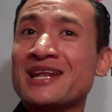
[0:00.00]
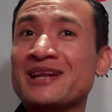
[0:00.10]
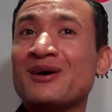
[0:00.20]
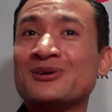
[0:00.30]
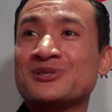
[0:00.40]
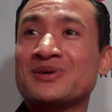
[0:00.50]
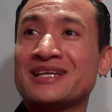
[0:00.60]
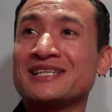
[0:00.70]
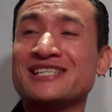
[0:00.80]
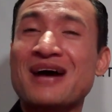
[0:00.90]
and then also
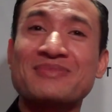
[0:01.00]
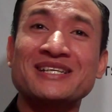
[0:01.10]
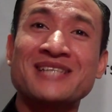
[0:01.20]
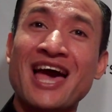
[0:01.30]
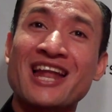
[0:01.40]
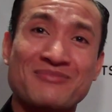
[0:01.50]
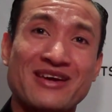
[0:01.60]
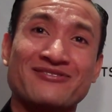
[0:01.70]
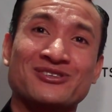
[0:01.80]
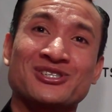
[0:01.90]
a Japanese
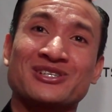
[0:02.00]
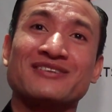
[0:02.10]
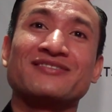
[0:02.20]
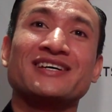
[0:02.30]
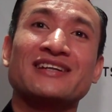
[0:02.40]
anime version of